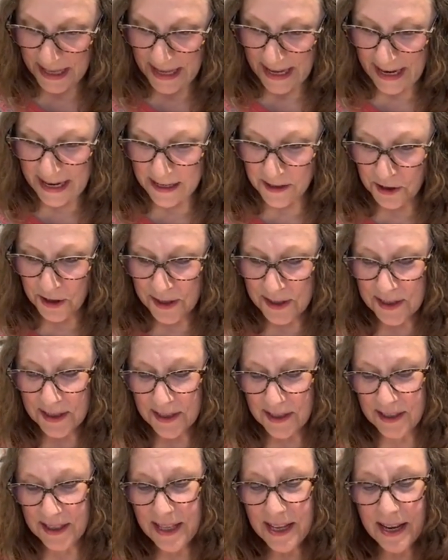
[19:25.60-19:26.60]
And just to
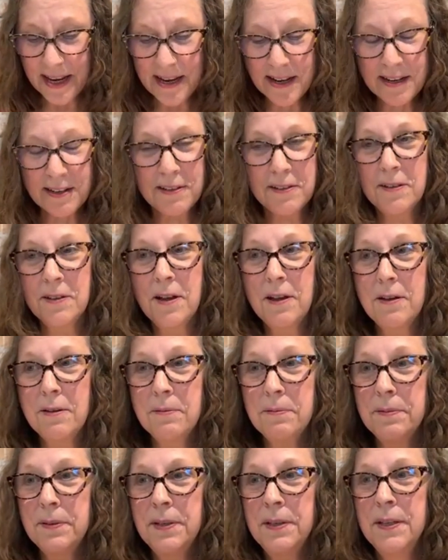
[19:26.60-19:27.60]
think
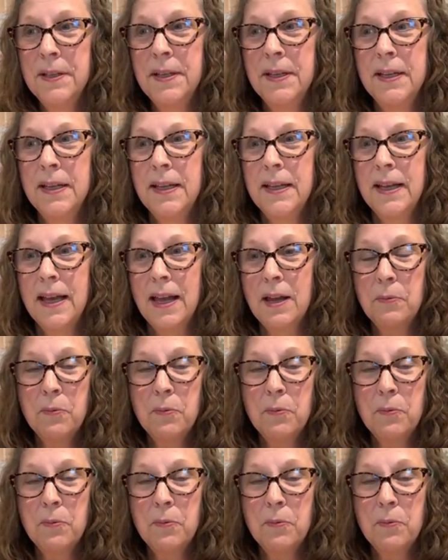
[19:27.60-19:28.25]
of a